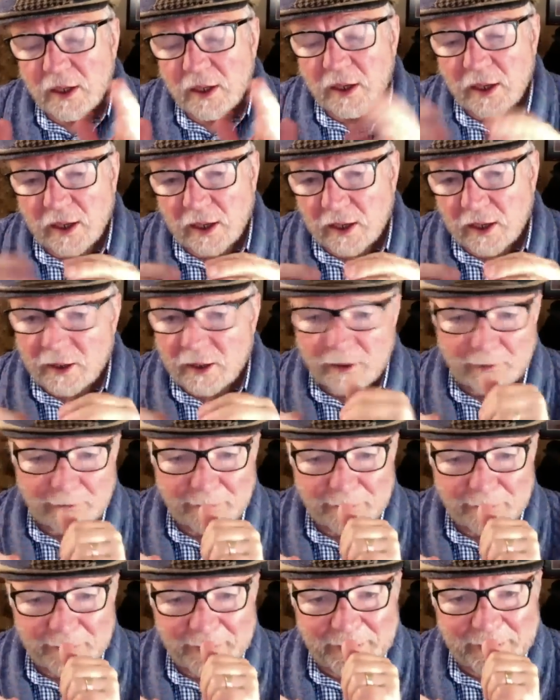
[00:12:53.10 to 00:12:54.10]
and
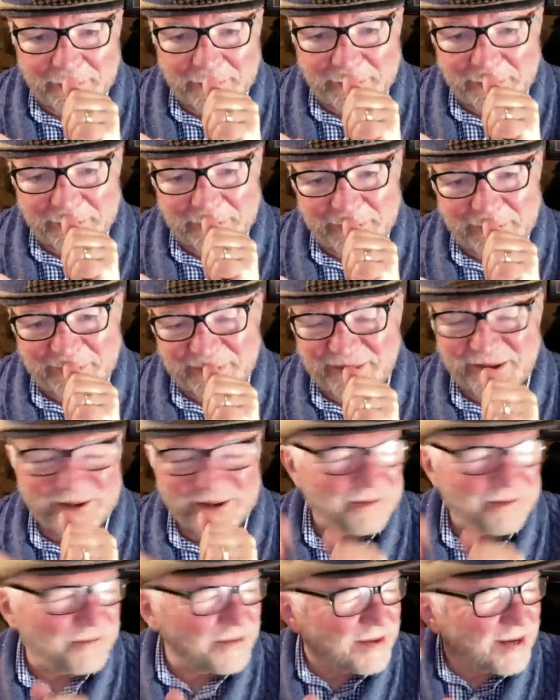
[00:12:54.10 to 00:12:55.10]
uh, I
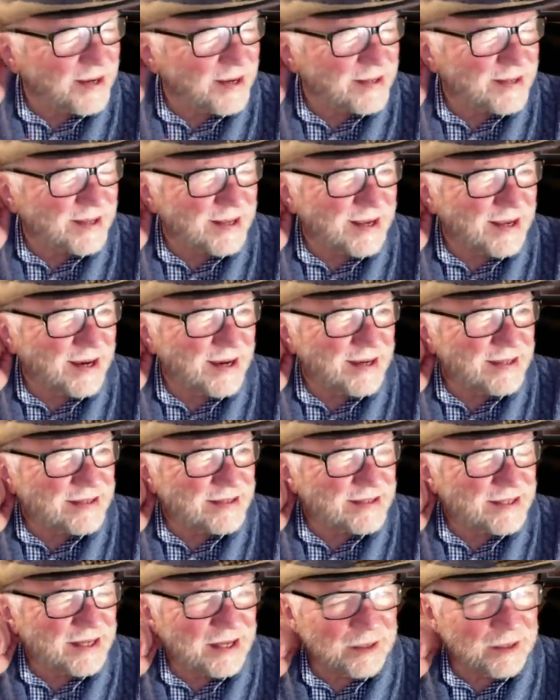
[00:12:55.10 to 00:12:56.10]
forgot the
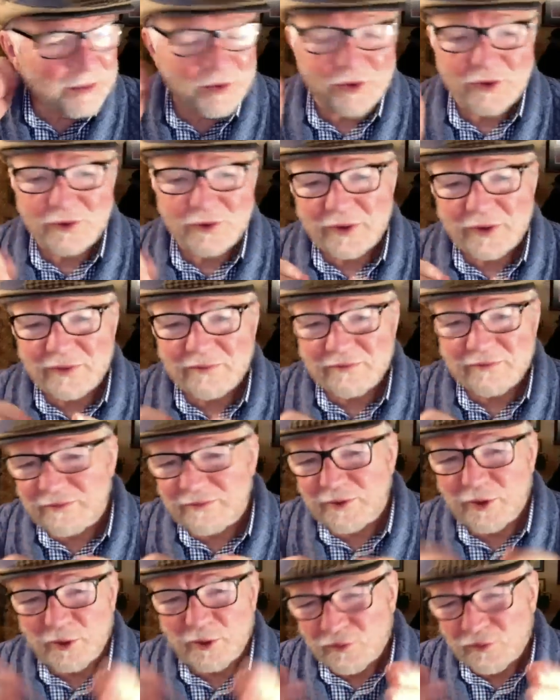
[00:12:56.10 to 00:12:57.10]
guy's name who and
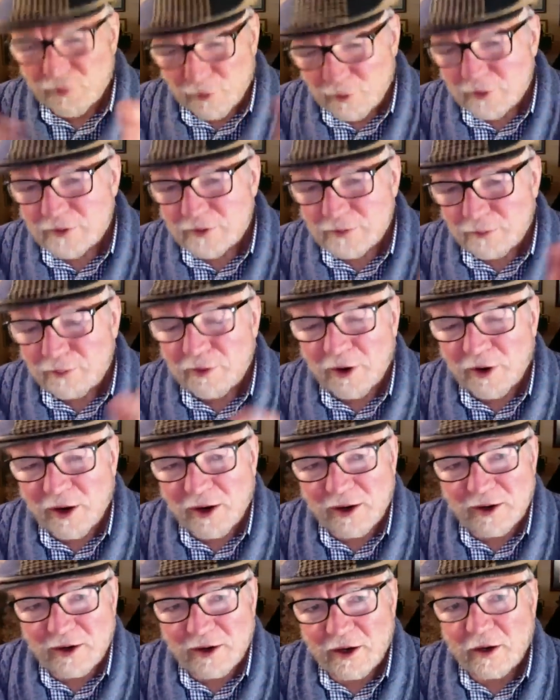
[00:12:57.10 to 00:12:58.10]
who first
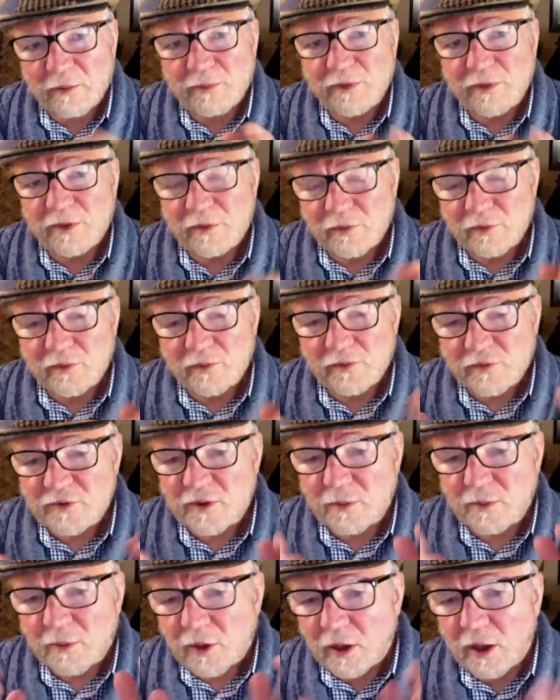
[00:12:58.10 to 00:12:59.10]
brought it up in
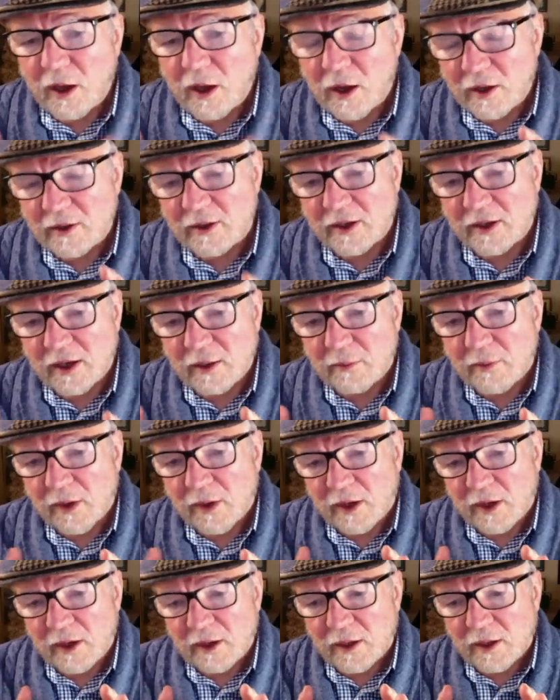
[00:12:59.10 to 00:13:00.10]
some clock that he
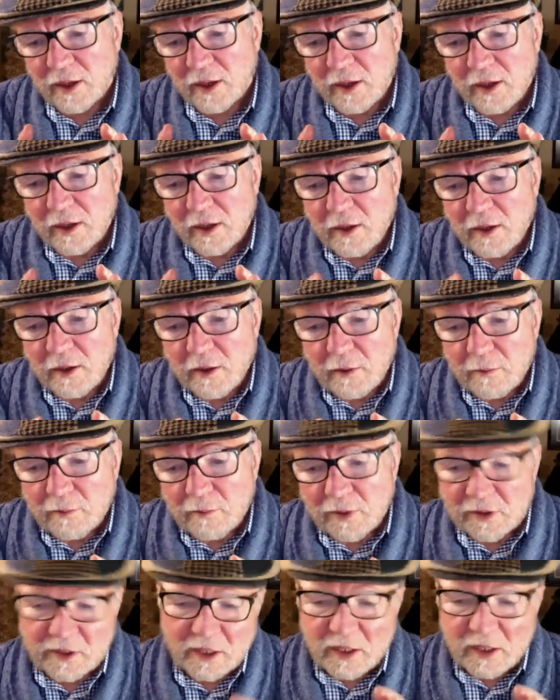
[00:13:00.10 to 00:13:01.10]
made,
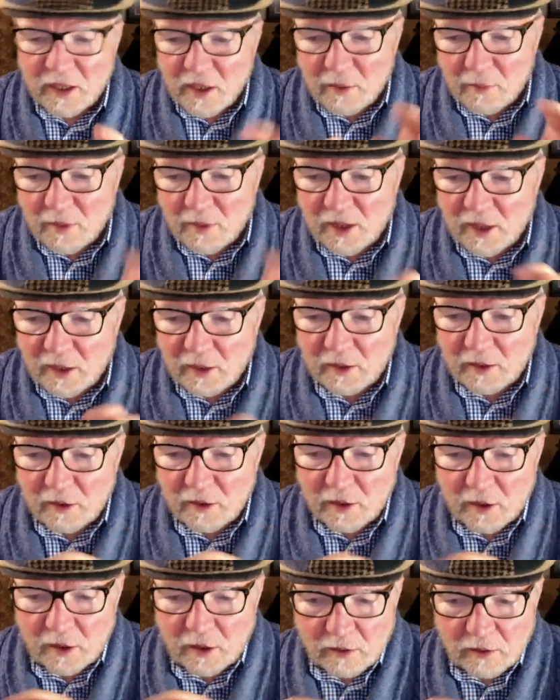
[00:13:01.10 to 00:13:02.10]
but then he made
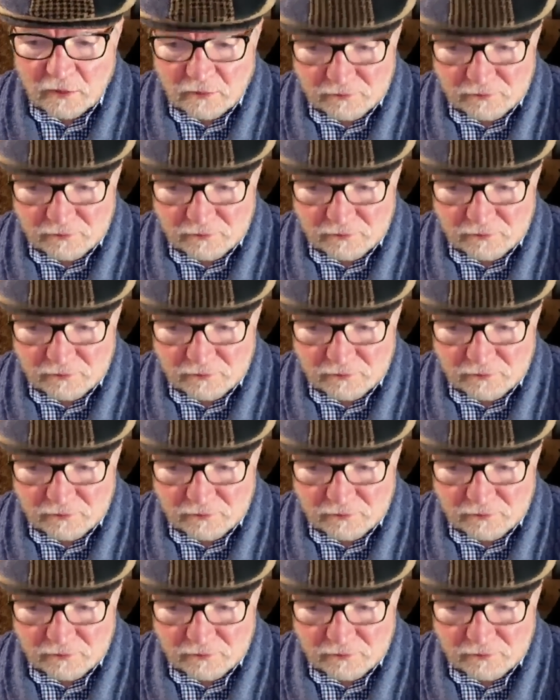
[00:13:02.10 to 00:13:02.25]
the